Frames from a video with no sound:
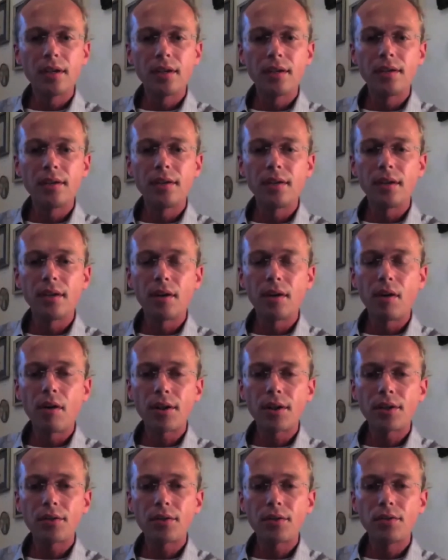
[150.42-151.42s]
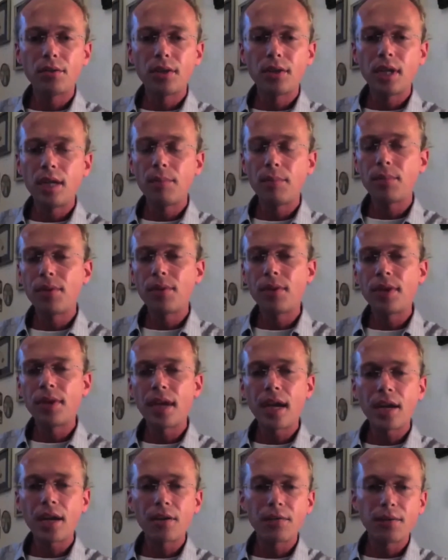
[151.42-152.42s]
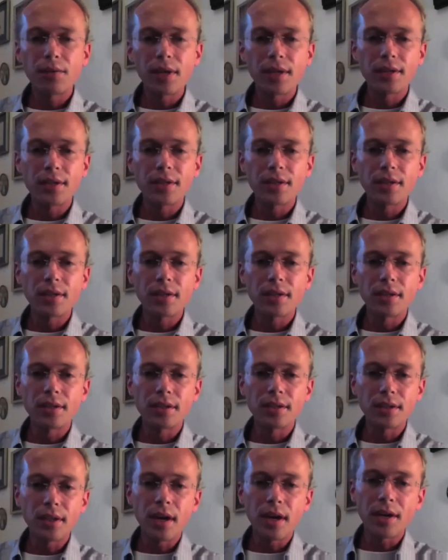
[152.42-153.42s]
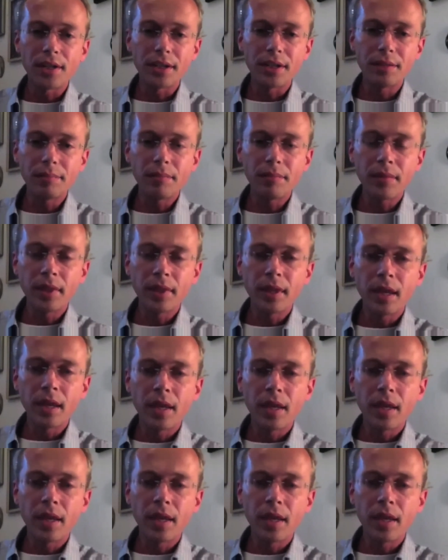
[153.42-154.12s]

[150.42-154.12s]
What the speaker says: in order to keep the air defense starting,